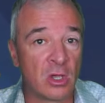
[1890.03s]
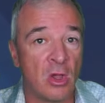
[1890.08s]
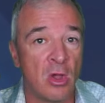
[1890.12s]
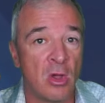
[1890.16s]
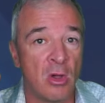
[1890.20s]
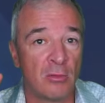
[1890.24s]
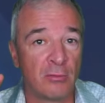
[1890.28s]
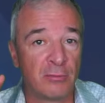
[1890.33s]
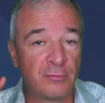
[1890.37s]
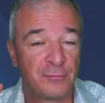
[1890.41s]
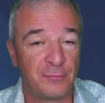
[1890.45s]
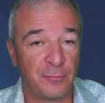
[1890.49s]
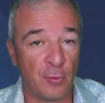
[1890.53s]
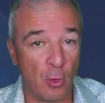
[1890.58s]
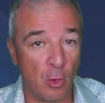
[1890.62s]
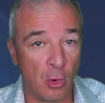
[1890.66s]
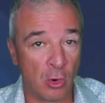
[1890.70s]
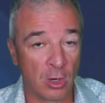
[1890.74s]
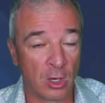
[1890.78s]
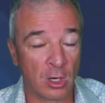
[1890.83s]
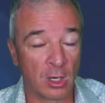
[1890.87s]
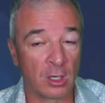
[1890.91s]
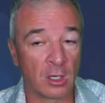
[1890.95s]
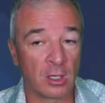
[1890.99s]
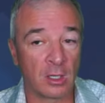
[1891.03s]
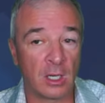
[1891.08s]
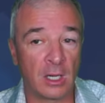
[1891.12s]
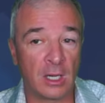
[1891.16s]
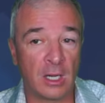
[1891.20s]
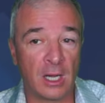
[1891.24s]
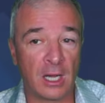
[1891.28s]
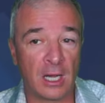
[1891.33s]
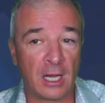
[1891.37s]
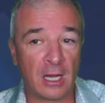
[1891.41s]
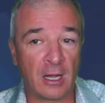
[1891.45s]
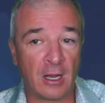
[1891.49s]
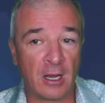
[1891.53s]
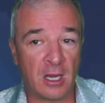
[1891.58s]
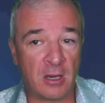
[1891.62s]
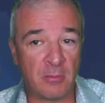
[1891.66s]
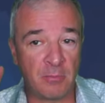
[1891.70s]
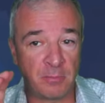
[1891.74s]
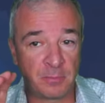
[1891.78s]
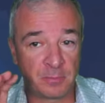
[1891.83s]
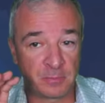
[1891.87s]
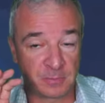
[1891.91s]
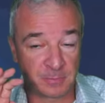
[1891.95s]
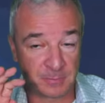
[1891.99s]
for uh,
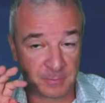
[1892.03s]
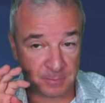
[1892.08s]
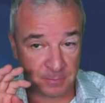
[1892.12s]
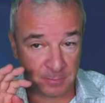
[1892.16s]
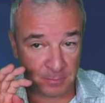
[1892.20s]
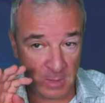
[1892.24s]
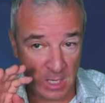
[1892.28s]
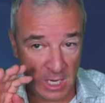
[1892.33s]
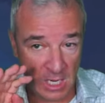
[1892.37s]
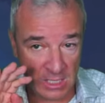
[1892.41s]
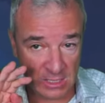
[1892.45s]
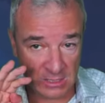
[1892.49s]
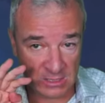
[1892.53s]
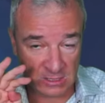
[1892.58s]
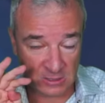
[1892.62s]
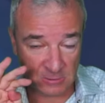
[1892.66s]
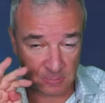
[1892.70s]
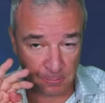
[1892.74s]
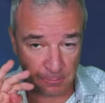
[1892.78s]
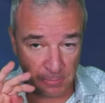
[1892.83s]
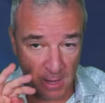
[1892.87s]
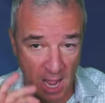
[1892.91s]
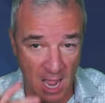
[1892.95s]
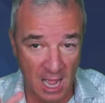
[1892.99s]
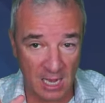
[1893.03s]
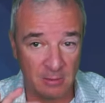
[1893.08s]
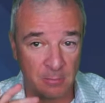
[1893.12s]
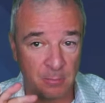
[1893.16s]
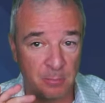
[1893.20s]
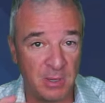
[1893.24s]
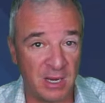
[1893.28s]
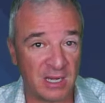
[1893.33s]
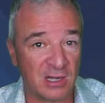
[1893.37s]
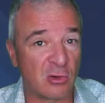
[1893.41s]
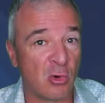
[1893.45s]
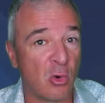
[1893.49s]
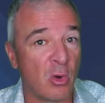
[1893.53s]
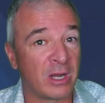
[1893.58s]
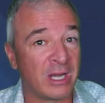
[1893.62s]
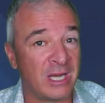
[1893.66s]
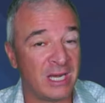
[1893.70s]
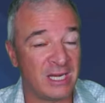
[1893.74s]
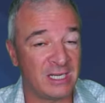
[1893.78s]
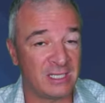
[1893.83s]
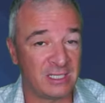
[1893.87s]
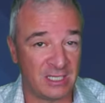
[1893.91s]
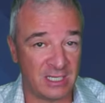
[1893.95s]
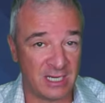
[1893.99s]
a a spot Bitcoin
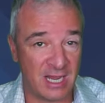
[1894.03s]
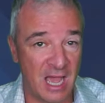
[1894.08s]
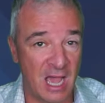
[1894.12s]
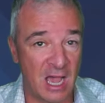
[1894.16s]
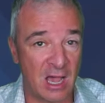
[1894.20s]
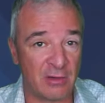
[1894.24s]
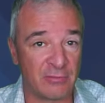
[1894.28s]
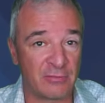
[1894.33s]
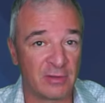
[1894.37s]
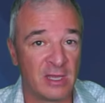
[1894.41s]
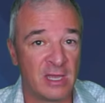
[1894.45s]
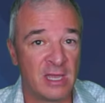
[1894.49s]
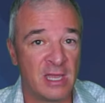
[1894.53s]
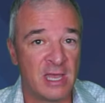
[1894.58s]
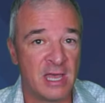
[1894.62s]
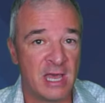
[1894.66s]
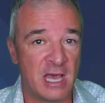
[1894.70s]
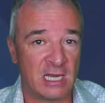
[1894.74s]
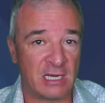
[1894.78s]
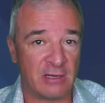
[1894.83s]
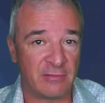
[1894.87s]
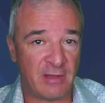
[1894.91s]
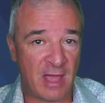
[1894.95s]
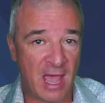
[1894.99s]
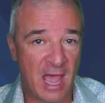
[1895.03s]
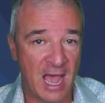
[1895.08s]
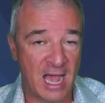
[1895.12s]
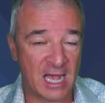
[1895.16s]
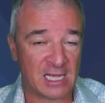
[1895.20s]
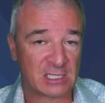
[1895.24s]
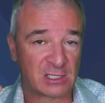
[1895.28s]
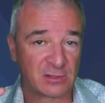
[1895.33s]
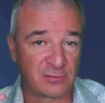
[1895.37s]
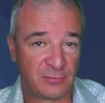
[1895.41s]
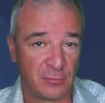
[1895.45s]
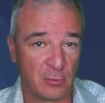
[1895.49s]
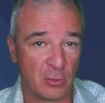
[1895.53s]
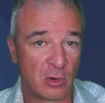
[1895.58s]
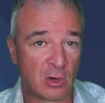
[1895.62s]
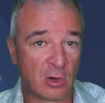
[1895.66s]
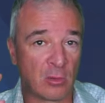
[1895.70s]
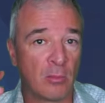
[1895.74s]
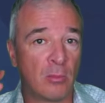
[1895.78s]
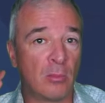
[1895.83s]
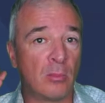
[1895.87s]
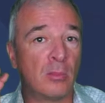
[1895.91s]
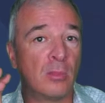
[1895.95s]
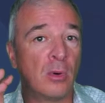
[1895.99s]
ETF and have asked for
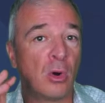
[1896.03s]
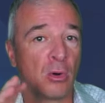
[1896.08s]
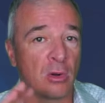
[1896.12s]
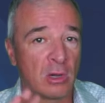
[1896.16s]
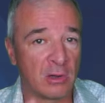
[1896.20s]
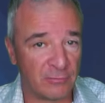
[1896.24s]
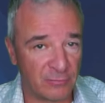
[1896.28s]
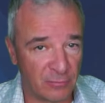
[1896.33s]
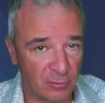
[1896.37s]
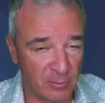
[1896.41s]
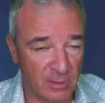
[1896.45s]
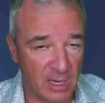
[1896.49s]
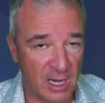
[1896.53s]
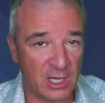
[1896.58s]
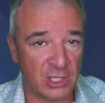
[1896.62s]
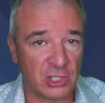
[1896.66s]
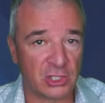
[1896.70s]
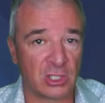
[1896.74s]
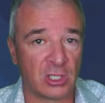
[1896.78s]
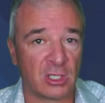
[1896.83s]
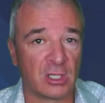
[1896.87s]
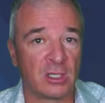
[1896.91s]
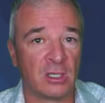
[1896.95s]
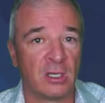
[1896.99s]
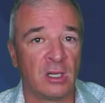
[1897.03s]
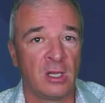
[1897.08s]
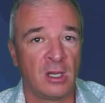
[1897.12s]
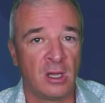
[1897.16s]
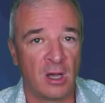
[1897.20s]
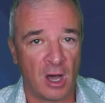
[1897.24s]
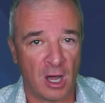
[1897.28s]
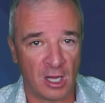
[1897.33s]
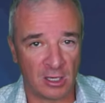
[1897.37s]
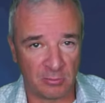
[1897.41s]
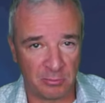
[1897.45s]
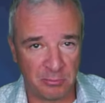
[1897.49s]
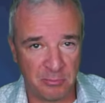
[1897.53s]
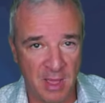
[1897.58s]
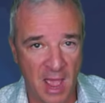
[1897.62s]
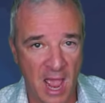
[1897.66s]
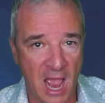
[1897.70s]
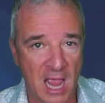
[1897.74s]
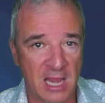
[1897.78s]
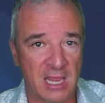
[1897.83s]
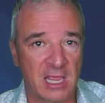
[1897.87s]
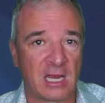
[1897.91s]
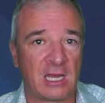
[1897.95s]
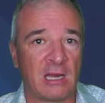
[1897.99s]
more information on
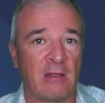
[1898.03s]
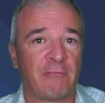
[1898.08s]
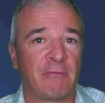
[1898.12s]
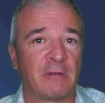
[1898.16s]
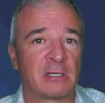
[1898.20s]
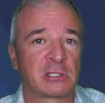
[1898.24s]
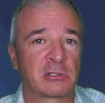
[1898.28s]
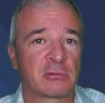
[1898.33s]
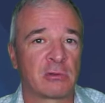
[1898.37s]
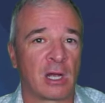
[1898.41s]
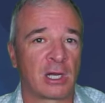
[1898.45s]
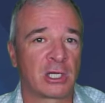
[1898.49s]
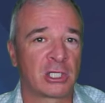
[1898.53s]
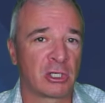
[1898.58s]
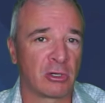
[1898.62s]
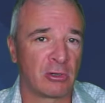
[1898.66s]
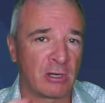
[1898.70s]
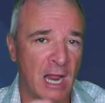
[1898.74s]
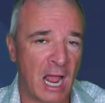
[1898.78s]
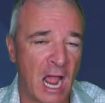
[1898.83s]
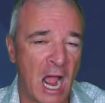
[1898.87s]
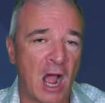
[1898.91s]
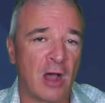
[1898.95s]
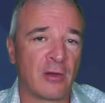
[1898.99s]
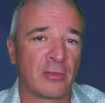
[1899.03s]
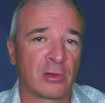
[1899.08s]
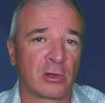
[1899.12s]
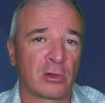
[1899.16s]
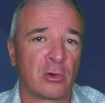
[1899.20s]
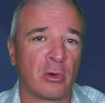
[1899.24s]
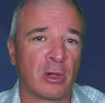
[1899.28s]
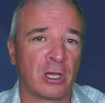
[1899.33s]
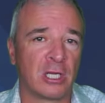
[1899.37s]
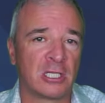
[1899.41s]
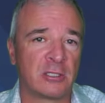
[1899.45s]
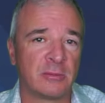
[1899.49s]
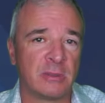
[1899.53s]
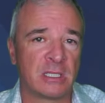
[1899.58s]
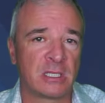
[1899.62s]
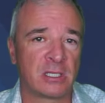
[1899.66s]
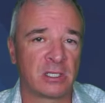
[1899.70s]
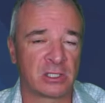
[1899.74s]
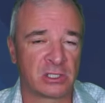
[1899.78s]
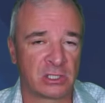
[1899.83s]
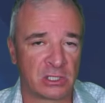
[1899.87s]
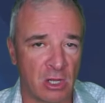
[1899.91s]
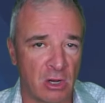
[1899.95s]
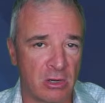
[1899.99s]
backend infrastructure and how they're going to be
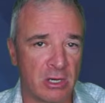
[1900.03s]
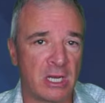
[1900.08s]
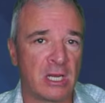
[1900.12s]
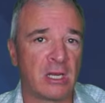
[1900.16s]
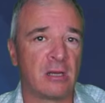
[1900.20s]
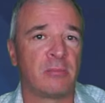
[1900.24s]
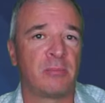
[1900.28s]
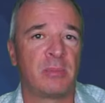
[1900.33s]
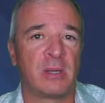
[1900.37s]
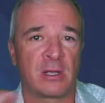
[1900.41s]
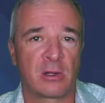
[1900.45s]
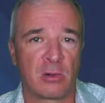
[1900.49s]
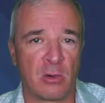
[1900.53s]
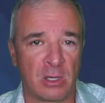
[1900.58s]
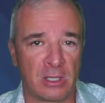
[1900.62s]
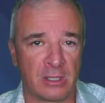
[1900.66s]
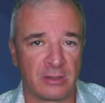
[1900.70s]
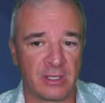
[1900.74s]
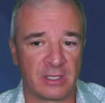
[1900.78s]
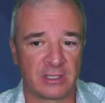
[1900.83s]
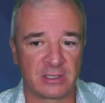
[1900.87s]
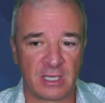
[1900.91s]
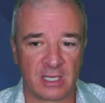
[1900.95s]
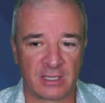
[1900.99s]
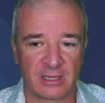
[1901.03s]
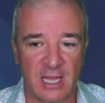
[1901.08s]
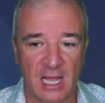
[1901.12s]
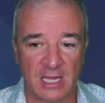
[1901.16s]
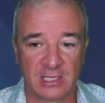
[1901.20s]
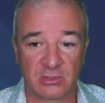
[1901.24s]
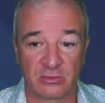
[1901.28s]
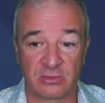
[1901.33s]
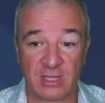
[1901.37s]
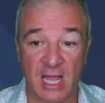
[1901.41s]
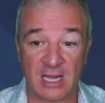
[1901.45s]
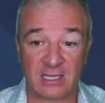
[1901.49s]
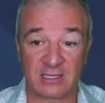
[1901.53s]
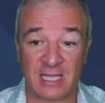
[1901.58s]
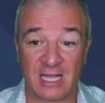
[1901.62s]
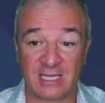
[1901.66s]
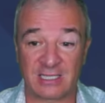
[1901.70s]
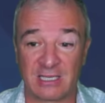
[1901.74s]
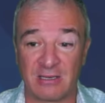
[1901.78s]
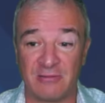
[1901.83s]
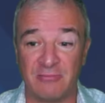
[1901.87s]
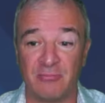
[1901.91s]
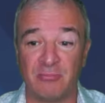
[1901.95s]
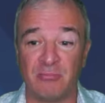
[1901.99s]
custodying Bitcoin and things like that. So that
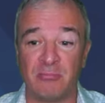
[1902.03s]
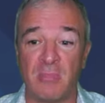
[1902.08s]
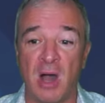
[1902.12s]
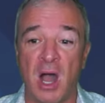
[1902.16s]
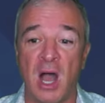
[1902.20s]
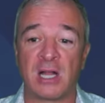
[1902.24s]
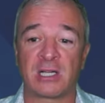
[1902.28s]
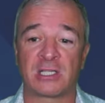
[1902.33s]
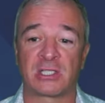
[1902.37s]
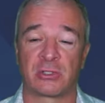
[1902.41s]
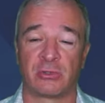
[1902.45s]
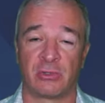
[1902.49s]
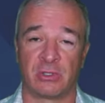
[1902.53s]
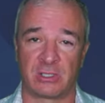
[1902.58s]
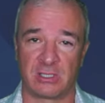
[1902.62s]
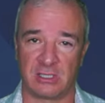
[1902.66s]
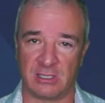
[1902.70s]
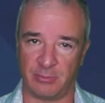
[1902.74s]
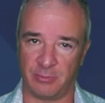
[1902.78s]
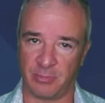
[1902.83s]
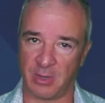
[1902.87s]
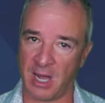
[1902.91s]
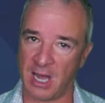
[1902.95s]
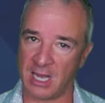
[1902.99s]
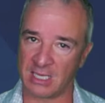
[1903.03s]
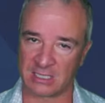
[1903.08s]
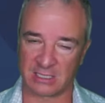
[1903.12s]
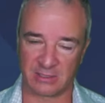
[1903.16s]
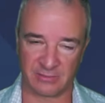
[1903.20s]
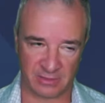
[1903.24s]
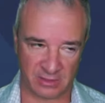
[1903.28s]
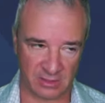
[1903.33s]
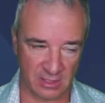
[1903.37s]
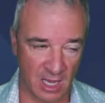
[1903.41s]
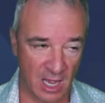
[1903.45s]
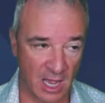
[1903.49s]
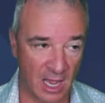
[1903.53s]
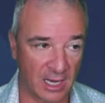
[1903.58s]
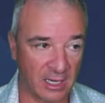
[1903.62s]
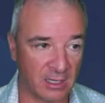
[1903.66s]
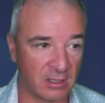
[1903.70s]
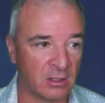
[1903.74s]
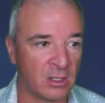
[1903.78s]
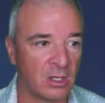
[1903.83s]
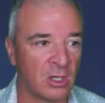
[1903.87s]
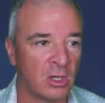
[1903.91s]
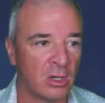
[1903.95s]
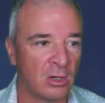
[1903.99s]
that's a monstrously positive sign
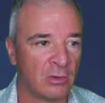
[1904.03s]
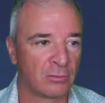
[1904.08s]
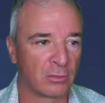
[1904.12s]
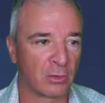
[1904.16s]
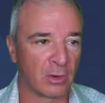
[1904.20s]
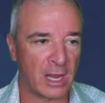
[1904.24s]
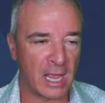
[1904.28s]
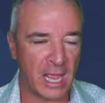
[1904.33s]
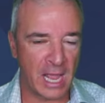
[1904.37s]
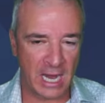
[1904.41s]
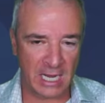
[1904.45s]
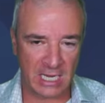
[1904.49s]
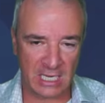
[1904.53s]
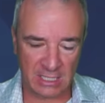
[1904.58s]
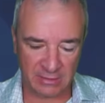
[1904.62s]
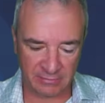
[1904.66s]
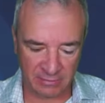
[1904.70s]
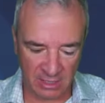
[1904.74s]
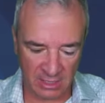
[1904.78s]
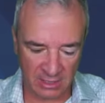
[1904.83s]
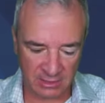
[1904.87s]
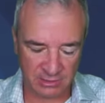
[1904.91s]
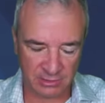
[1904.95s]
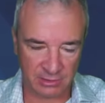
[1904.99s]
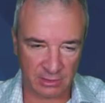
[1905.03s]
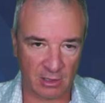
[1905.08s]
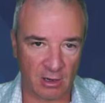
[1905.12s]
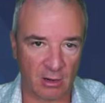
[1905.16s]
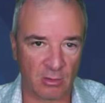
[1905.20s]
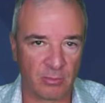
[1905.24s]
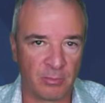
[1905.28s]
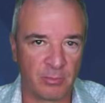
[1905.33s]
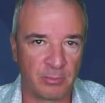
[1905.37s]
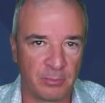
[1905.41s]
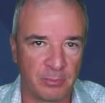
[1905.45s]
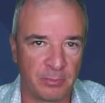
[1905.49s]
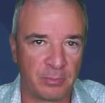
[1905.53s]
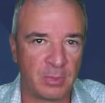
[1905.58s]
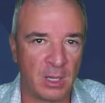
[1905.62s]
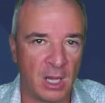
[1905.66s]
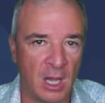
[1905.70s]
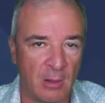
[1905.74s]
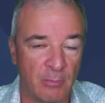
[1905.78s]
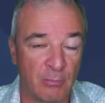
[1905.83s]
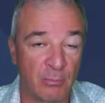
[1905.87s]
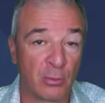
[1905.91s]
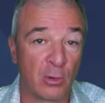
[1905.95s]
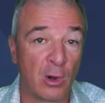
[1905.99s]
for any of us that are
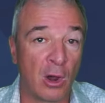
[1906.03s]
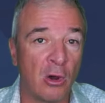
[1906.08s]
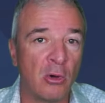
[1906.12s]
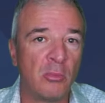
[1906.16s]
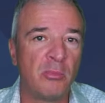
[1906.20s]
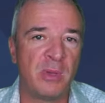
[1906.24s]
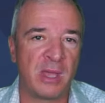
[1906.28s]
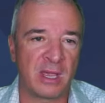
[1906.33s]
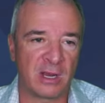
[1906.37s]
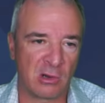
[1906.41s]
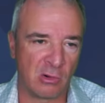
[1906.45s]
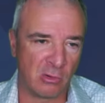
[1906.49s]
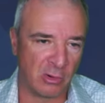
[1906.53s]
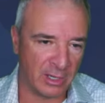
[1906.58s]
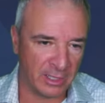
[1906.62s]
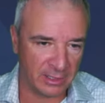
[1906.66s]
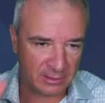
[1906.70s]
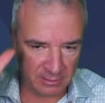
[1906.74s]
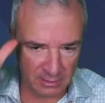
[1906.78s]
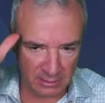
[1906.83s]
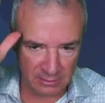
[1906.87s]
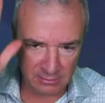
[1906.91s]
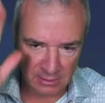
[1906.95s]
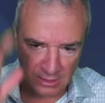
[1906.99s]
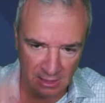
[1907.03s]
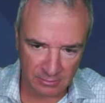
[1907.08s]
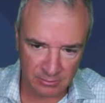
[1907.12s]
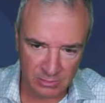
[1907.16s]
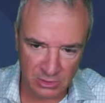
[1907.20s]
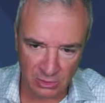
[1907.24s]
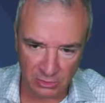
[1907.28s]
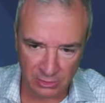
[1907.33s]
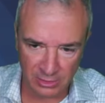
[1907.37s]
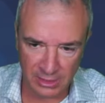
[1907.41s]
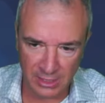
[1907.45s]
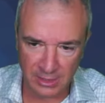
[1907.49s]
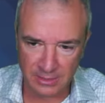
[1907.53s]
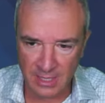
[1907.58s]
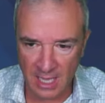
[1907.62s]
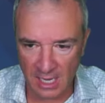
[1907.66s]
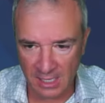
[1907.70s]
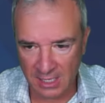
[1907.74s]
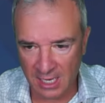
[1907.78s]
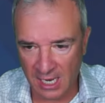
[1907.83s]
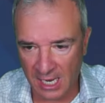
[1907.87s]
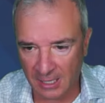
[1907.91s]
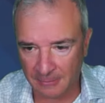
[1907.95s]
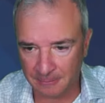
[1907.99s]
uh, pro Bitcoin, and, and I'm certainly in
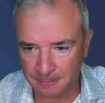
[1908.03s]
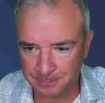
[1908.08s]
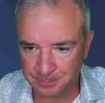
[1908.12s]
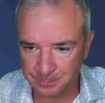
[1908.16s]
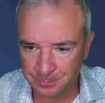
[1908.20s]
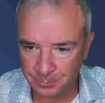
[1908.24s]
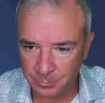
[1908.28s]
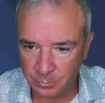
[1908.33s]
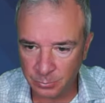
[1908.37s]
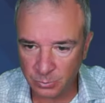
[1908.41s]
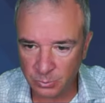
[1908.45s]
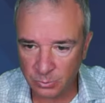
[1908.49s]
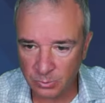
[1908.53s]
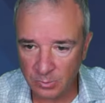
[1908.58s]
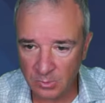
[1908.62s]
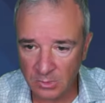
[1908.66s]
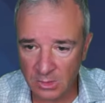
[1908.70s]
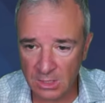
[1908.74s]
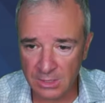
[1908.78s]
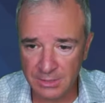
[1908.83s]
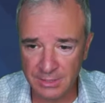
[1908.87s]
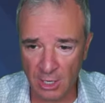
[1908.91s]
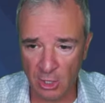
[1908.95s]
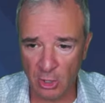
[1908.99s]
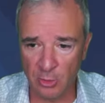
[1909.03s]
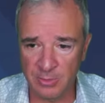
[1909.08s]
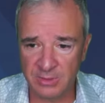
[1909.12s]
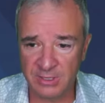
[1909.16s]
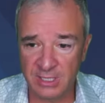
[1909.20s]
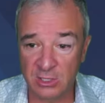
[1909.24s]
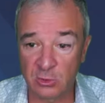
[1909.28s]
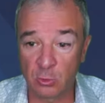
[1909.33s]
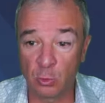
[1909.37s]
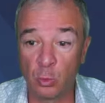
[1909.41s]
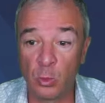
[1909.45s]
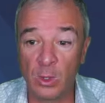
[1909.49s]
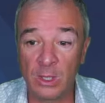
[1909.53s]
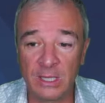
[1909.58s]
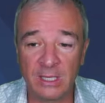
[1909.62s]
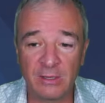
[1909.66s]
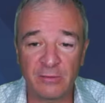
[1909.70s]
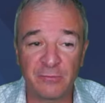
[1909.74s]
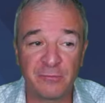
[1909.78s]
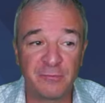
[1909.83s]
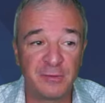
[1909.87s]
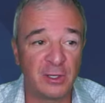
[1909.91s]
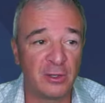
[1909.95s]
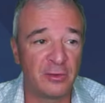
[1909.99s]
that camp. Noam says, "Will it
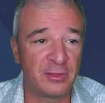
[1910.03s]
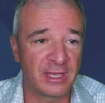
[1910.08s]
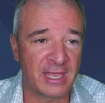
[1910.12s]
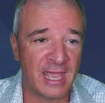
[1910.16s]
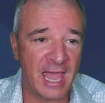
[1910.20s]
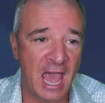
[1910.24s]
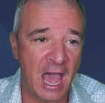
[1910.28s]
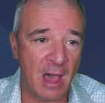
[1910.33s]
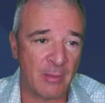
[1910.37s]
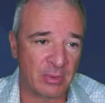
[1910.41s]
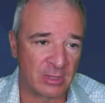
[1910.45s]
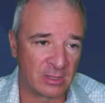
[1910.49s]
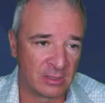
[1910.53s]
fill the gap?"